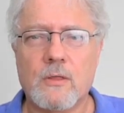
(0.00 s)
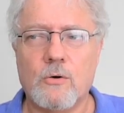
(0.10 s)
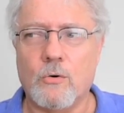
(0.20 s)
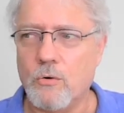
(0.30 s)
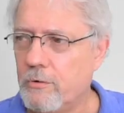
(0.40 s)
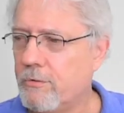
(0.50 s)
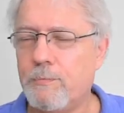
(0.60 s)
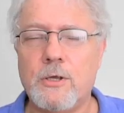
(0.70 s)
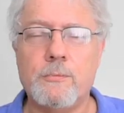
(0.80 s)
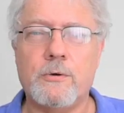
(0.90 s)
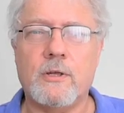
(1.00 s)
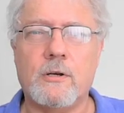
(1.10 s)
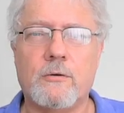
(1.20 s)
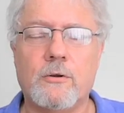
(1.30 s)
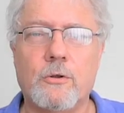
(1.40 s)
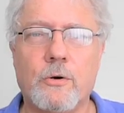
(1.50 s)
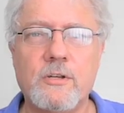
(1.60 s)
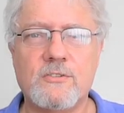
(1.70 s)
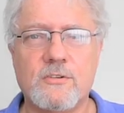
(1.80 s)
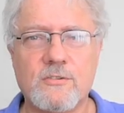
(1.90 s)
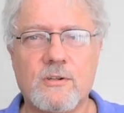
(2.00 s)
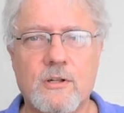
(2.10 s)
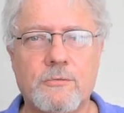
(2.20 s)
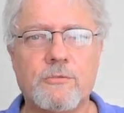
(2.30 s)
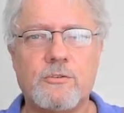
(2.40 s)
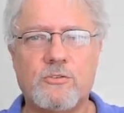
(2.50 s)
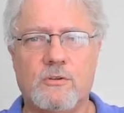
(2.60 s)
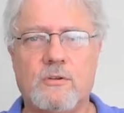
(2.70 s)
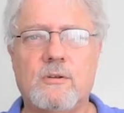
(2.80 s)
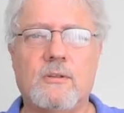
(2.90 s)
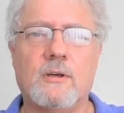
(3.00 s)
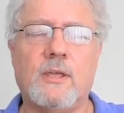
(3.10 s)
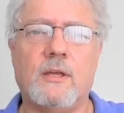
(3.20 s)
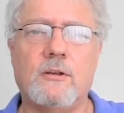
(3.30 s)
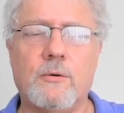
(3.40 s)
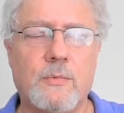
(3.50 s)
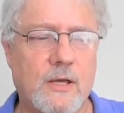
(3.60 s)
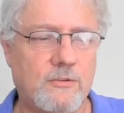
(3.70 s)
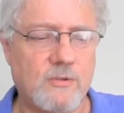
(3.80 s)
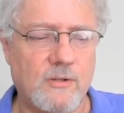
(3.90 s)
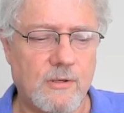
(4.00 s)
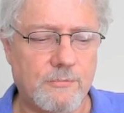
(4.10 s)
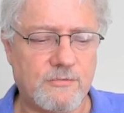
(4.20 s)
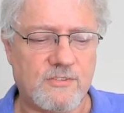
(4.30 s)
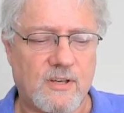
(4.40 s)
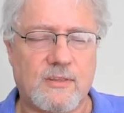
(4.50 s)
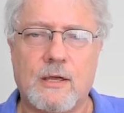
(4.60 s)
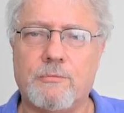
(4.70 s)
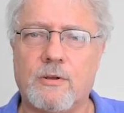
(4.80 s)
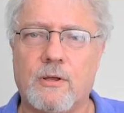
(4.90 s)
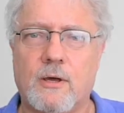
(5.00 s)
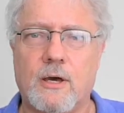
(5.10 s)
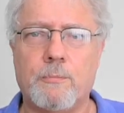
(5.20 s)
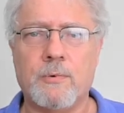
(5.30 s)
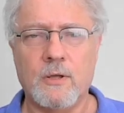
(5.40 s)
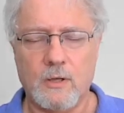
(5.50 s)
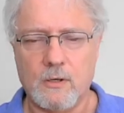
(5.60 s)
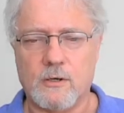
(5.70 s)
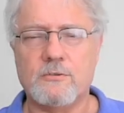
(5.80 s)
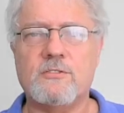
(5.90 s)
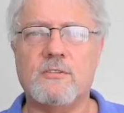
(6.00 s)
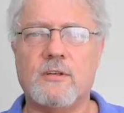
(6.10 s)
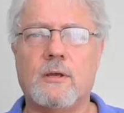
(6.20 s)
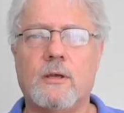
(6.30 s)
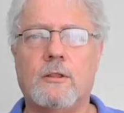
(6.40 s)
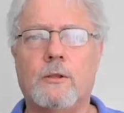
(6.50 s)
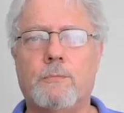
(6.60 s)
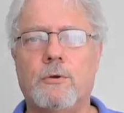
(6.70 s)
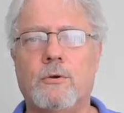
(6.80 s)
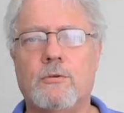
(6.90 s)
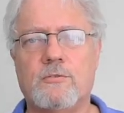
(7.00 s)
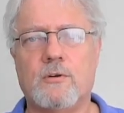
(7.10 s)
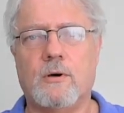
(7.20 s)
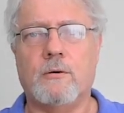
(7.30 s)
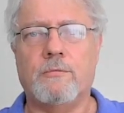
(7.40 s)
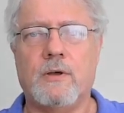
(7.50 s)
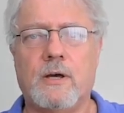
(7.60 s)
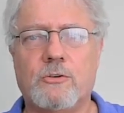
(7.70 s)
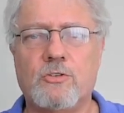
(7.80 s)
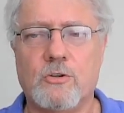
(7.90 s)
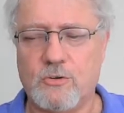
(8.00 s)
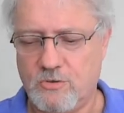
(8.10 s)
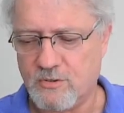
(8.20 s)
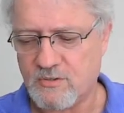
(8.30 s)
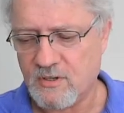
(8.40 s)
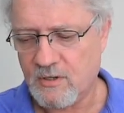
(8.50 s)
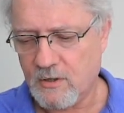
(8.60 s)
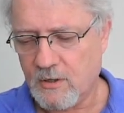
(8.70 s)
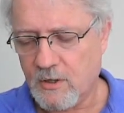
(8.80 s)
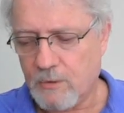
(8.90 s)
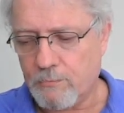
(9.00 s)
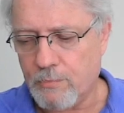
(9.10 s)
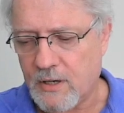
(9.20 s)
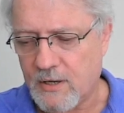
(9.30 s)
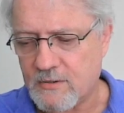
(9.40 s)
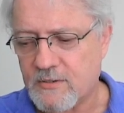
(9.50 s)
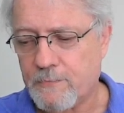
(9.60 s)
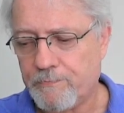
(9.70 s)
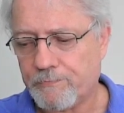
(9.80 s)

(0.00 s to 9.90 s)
All of the people that are anointed to lift the kingdom and to lift South Africa up are sitting in the pews of our churches. But